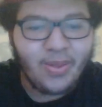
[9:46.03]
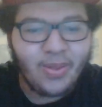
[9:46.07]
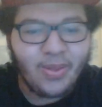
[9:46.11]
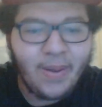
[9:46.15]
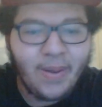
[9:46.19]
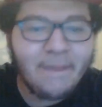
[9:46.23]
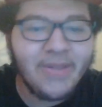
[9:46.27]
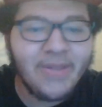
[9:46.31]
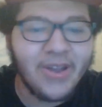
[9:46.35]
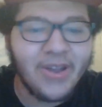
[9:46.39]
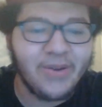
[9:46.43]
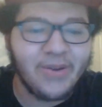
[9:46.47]

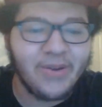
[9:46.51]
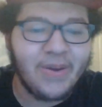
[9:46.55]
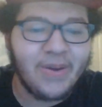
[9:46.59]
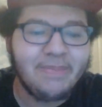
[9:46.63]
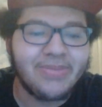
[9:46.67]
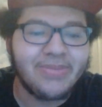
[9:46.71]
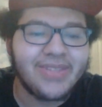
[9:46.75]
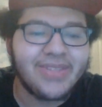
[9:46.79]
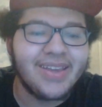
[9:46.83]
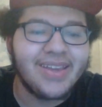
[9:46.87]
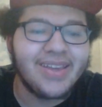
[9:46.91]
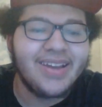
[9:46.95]
anyway.
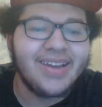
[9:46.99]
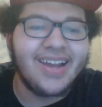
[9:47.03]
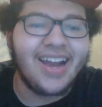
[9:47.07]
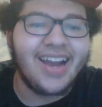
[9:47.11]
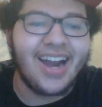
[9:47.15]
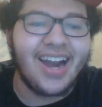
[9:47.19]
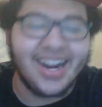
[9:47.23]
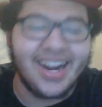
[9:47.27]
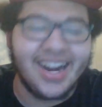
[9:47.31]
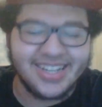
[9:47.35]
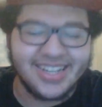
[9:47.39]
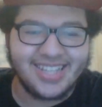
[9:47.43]

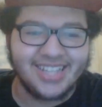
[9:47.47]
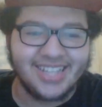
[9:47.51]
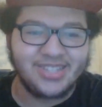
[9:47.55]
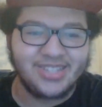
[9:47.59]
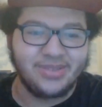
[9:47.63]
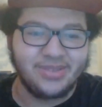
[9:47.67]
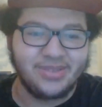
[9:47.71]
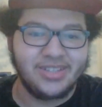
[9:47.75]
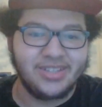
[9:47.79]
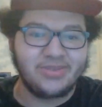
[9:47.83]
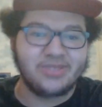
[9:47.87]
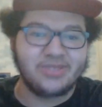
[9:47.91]
I'd say
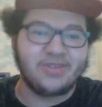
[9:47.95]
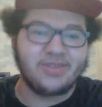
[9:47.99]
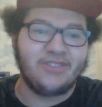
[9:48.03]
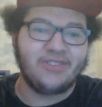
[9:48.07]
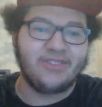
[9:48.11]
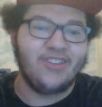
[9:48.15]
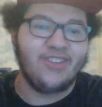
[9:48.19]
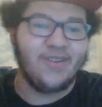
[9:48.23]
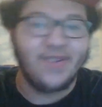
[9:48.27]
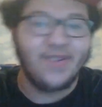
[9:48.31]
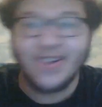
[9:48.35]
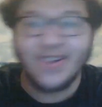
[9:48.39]
so. This one's my
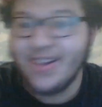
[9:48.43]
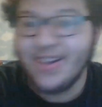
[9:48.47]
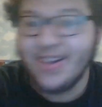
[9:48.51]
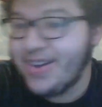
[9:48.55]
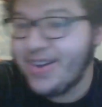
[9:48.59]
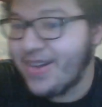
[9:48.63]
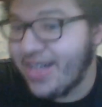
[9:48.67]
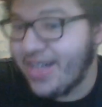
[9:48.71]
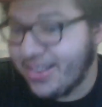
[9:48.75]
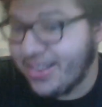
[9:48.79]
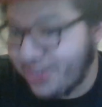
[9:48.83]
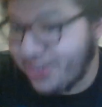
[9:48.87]
favorite.
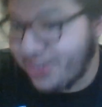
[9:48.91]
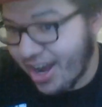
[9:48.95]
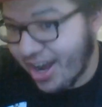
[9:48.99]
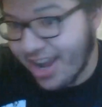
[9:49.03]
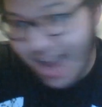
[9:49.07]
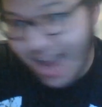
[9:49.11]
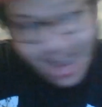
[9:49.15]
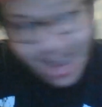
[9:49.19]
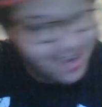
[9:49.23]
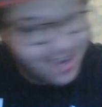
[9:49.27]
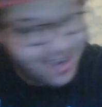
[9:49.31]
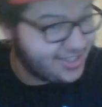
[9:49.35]
John,
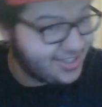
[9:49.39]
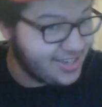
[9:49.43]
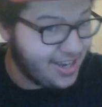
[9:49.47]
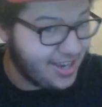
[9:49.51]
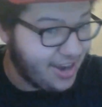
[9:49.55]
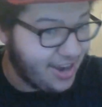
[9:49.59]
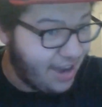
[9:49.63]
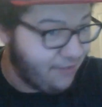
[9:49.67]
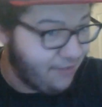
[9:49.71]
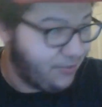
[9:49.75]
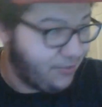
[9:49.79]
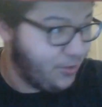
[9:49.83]
I say
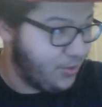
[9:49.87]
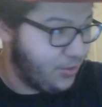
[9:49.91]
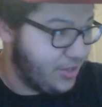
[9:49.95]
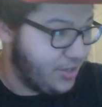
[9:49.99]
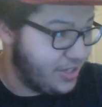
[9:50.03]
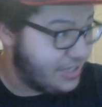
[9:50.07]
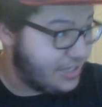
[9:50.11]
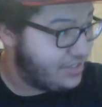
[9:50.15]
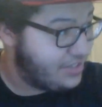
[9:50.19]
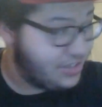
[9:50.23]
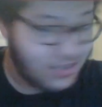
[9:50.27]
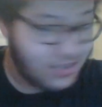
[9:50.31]
I view
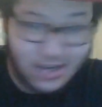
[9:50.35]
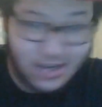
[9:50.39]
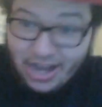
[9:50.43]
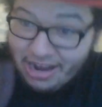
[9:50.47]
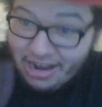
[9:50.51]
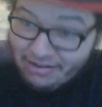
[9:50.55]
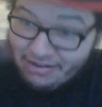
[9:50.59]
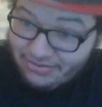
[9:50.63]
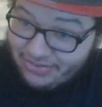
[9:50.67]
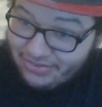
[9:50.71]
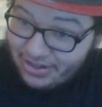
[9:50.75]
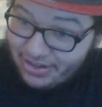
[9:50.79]
this as a
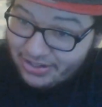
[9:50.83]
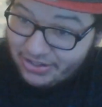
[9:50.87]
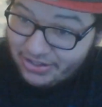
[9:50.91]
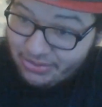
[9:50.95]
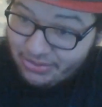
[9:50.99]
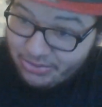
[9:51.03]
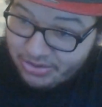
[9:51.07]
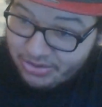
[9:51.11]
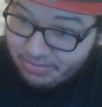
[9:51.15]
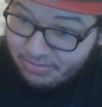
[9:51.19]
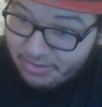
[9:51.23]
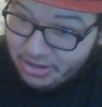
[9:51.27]
giant fuck
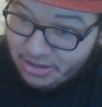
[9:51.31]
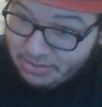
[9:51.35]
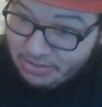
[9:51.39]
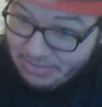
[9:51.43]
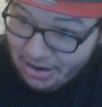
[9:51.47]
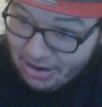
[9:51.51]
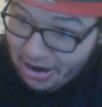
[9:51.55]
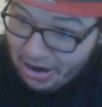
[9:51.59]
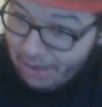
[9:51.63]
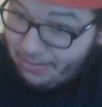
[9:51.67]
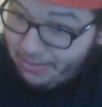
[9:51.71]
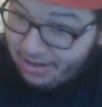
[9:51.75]
you to Bill
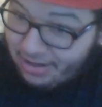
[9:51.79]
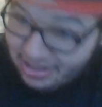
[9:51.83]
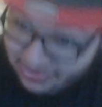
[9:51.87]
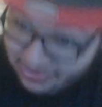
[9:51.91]
Maher because